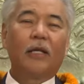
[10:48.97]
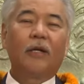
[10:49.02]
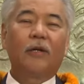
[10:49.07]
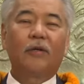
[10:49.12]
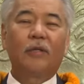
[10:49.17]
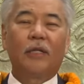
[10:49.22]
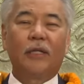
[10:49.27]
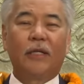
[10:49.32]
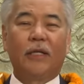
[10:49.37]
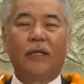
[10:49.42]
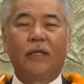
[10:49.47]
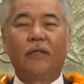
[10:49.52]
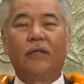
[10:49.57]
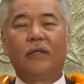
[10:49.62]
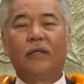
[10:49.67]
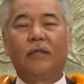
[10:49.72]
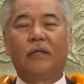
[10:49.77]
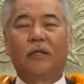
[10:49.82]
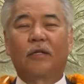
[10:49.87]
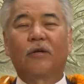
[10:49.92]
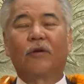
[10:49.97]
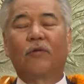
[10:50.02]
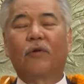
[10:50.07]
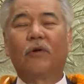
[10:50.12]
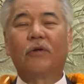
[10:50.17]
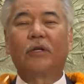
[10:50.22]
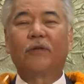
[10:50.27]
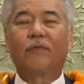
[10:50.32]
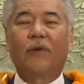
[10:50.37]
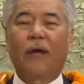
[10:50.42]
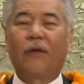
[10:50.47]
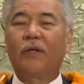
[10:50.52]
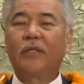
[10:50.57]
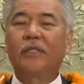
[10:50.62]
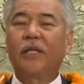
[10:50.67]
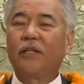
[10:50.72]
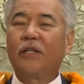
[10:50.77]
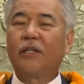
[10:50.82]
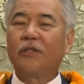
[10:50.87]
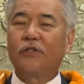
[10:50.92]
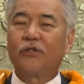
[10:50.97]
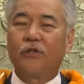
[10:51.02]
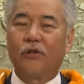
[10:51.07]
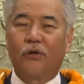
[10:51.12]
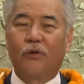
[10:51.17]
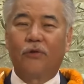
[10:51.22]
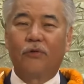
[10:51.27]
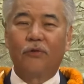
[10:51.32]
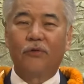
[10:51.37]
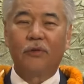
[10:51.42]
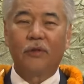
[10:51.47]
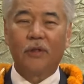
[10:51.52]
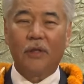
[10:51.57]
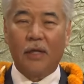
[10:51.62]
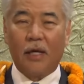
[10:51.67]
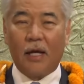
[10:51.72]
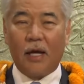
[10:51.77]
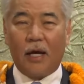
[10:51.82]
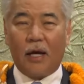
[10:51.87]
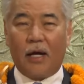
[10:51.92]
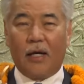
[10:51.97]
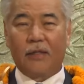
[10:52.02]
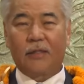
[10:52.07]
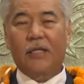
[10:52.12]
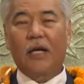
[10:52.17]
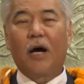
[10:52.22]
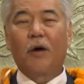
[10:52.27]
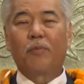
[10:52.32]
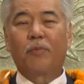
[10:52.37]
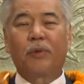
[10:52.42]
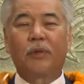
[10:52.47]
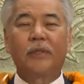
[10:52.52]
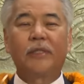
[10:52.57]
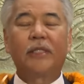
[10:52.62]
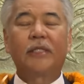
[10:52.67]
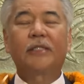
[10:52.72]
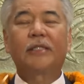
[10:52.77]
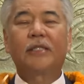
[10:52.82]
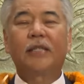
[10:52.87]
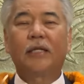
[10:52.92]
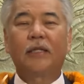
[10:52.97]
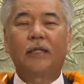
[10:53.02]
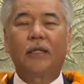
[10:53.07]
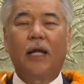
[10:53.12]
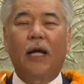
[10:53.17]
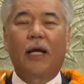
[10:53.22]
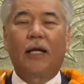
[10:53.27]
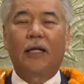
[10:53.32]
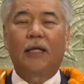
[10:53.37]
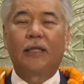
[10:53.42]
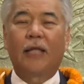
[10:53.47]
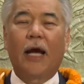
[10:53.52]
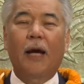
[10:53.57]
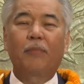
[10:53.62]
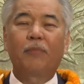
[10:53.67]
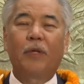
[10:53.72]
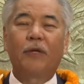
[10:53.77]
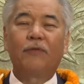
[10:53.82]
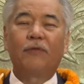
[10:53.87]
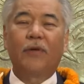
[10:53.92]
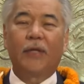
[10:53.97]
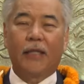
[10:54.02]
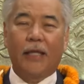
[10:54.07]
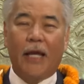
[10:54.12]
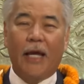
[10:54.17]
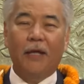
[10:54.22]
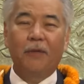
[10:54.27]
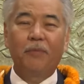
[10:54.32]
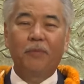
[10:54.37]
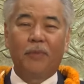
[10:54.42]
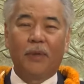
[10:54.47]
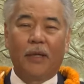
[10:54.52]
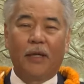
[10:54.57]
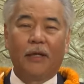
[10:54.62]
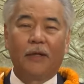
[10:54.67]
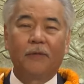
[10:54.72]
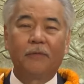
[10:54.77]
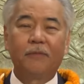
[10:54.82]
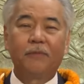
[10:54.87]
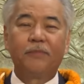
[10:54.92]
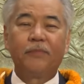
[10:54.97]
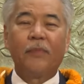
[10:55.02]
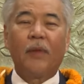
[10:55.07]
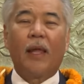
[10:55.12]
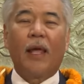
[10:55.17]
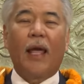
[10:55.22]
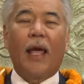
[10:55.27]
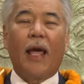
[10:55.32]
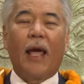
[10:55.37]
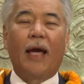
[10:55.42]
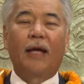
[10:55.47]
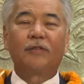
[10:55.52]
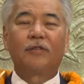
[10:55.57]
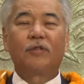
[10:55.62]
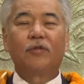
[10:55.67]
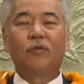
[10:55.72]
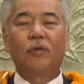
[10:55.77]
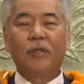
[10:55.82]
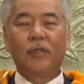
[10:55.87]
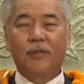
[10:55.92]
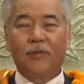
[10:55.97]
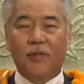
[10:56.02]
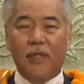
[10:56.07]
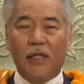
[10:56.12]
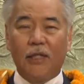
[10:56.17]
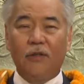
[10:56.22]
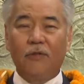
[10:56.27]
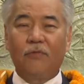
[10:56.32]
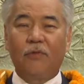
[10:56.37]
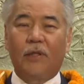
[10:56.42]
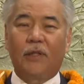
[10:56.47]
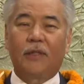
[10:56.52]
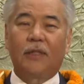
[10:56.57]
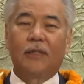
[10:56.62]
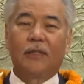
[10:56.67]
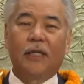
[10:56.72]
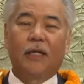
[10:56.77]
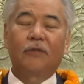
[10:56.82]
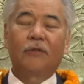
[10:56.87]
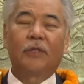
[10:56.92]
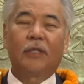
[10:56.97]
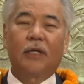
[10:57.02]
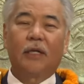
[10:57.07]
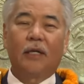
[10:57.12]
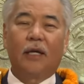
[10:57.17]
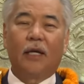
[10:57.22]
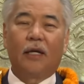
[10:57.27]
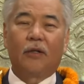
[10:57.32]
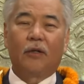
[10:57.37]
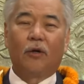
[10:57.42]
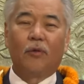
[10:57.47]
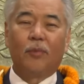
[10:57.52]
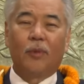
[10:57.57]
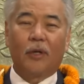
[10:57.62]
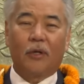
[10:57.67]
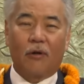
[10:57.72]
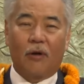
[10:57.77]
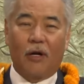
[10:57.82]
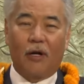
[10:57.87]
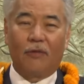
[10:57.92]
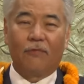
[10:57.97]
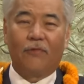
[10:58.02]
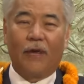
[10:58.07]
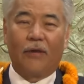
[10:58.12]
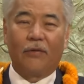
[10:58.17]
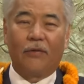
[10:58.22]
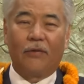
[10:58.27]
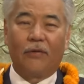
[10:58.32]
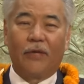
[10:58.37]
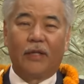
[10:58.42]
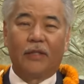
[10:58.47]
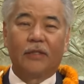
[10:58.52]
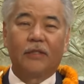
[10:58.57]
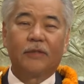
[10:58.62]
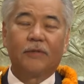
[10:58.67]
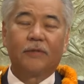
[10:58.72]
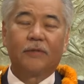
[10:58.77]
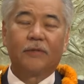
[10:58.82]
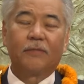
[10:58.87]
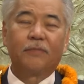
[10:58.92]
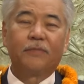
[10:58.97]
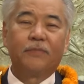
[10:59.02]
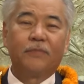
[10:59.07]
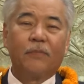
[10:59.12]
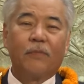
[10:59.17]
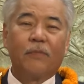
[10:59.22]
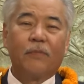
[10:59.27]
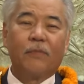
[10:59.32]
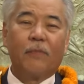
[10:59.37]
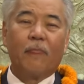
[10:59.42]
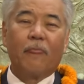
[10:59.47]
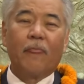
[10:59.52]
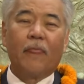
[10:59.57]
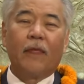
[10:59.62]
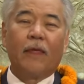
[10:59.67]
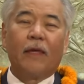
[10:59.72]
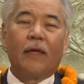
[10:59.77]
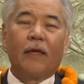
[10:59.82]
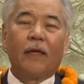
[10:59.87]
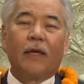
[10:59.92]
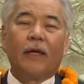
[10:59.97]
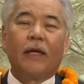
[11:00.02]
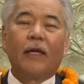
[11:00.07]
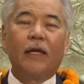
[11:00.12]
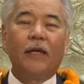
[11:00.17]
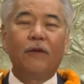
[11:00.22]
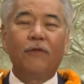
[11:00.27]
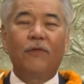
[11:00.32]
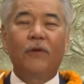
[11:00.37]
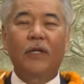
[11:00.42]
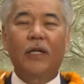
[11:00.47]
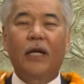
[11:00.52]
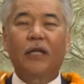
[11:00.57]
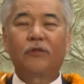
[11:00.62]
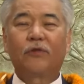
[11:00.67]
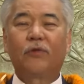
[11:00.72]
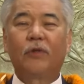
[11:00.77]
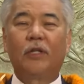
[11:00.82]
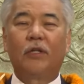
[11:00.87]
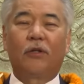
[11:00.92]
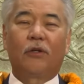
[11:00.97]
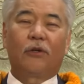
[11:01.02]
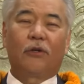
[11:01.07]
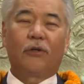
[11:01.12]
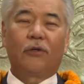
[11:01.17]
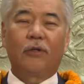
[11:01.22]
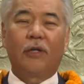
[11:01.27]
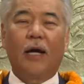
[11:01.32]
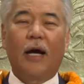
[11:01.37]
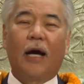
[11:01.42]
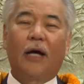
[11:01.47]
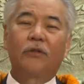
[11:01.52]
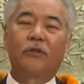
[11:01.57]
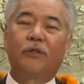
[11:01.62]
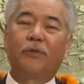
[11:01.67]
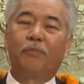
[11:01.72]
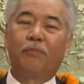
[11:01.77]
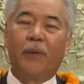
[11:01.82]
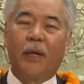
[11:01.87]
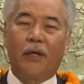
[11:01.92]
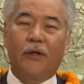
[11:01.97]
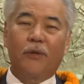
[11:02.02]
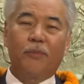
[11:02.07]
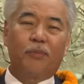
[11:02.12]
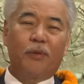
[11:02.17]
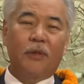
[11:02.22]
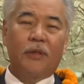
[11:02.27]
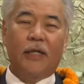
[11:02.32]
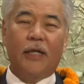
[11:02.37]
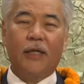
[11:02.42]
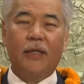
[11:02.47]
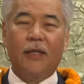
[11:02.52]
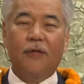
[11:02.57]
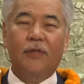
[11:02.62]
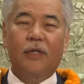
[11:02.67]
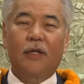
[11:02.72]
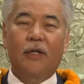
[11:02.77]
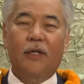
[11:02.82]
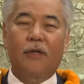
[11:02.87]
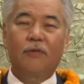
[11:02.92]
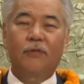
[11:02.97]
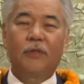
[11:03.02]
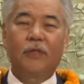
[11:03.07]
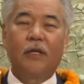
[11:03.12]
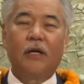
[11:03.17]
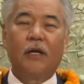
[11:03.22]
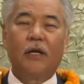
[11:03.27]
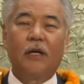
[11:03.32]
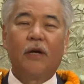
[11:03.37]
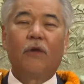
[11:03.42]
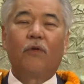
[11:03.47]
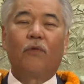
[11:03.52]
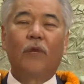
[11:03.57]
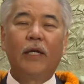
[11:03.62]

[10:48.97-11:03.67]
Clearly, the coronavirus has shown us how persistent and adaptive it can be, as we've seen with the Delta and Omicron variants. Even as we learn how to better protect ourselves,